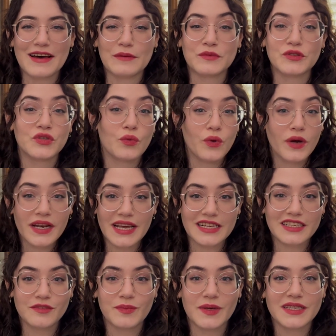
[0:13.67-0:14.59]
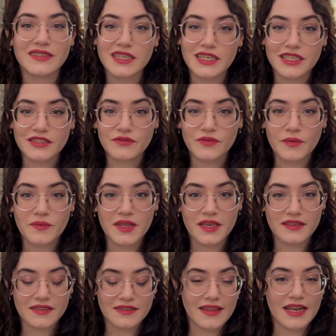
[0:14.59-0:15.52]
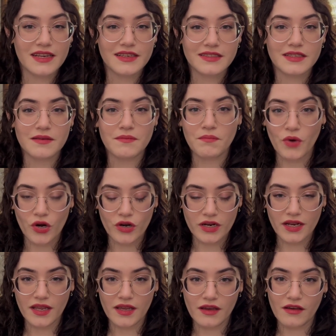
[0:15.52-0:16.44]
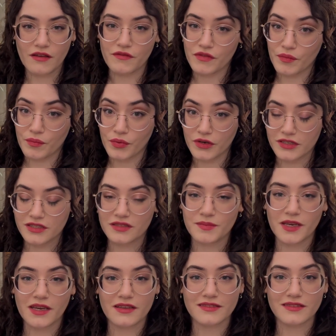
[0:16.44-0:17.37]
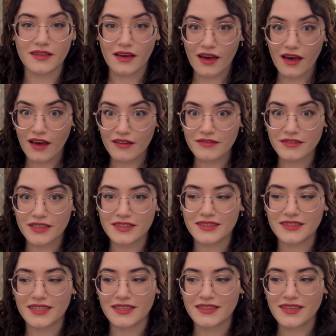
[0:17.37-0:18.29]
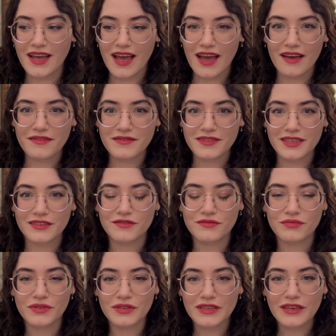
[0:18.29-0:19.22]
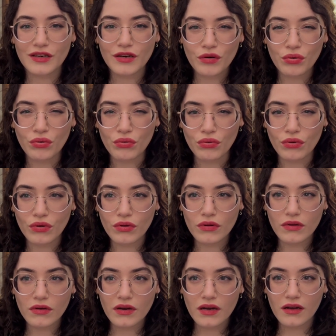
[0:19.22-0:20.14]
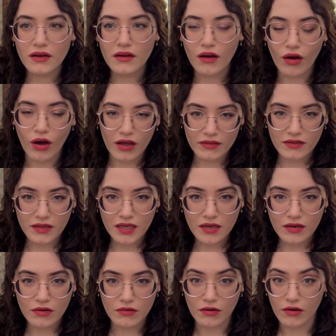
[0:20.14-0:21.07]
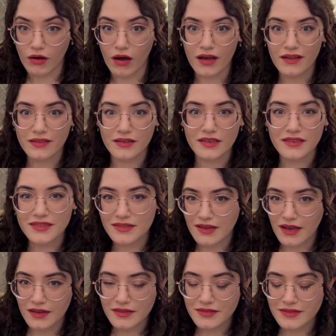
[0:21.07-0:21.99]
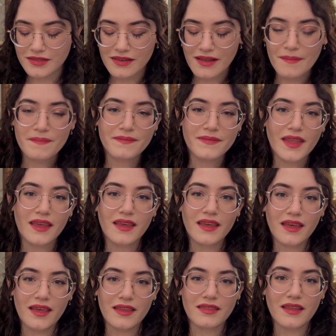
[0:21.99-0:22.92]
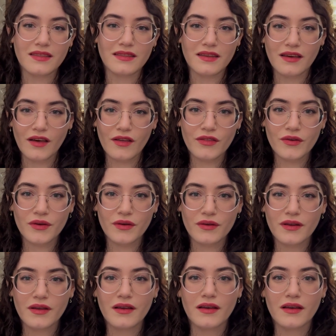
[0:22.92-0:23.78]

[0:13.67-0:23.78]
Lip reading: So one aspect is from the aesthetics and marketing of the books, because the covers tend to have these really cool gothic or gothy designs. And then the other